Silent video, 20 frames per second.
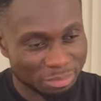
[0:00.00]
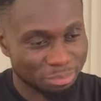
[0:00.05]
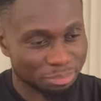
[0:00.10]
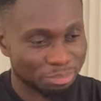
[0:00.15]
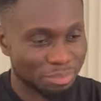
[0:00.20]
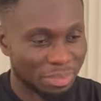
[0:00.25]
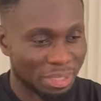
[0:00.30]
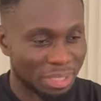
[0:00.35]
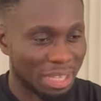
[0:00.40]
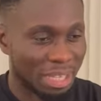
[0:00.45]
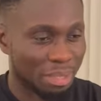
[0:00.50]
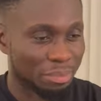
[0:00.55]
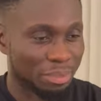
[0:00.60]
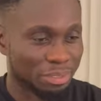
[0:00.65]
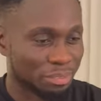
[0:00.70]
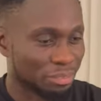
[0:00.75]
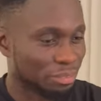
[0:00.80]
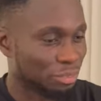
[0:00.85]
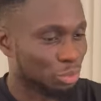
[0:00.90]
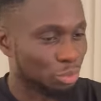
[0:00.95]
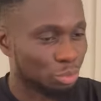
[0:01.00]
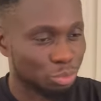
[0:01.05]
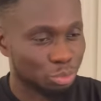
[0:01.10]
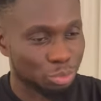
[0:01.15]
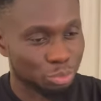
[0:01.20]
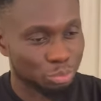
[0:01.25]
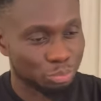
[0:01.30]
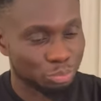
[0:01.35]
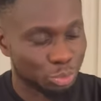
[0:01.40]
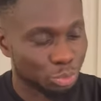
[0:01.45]

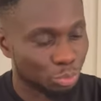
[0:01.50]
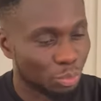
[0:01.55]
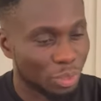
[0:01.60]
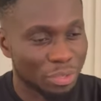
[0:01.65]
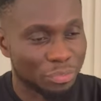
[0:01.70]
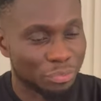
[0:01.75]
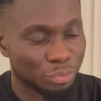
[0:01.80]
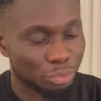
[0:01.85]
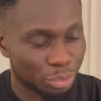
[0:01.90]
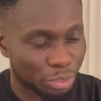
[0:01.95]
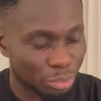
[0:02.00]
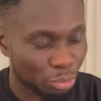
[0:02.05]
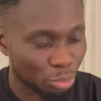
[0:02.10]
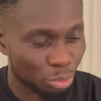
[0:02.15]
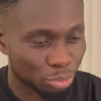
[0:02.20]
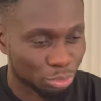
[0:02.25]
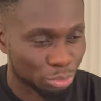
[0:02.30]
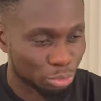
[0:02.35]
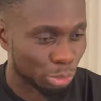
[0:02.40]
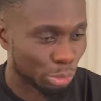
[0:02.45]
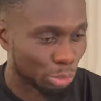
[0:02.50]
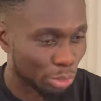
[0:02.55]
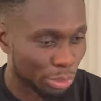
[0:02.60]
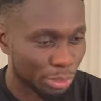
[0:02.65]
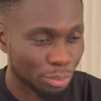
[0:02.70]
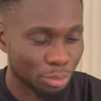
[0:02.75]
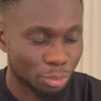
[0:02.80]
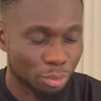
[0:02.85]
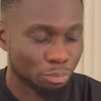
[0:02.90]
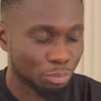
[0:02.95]
mean, you went through a lot
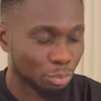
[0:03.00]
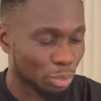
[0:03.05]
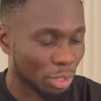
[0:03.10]
growing up.